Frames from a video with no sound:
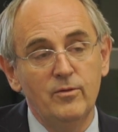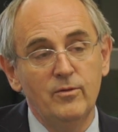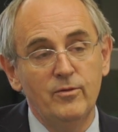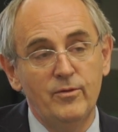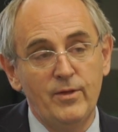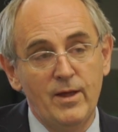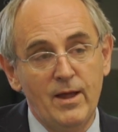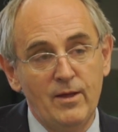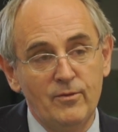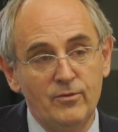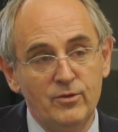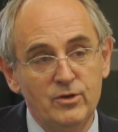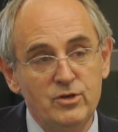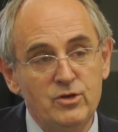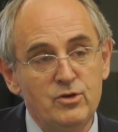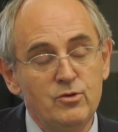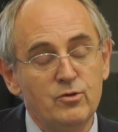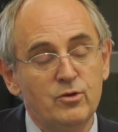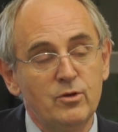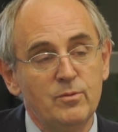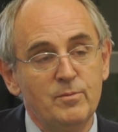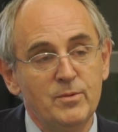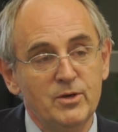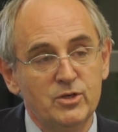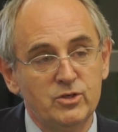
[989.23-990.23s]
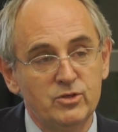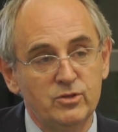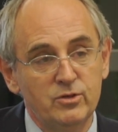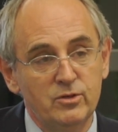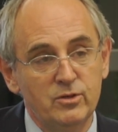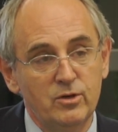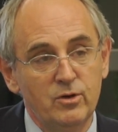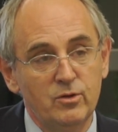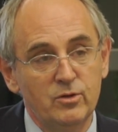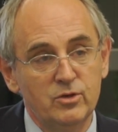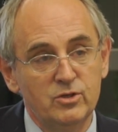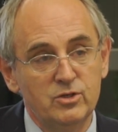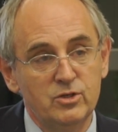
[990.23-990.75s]
that the new Commission
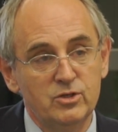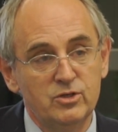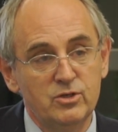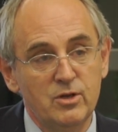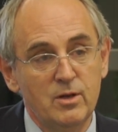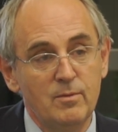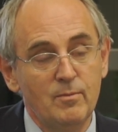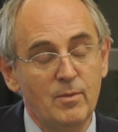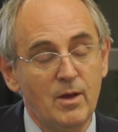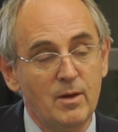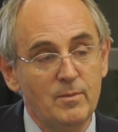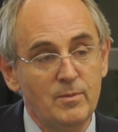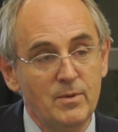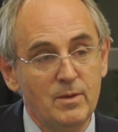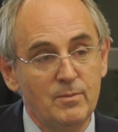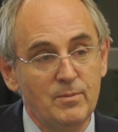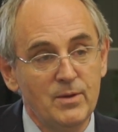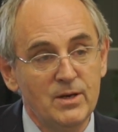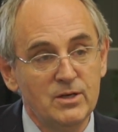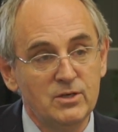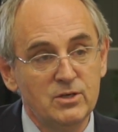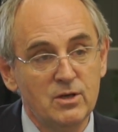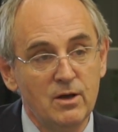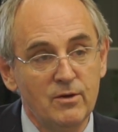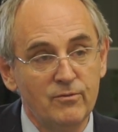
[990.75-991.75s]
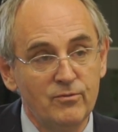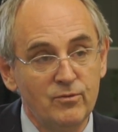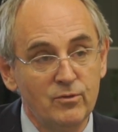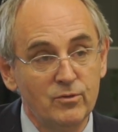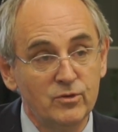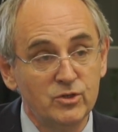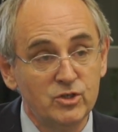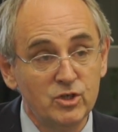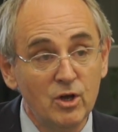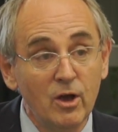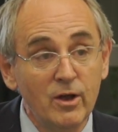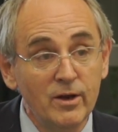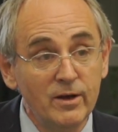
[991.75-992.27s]
looks as though it might be a bit tougher on
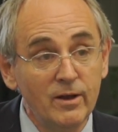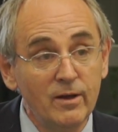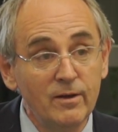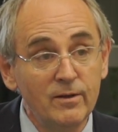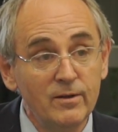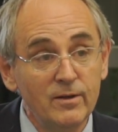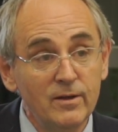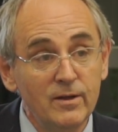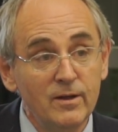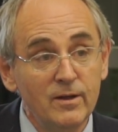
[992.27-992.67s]
China.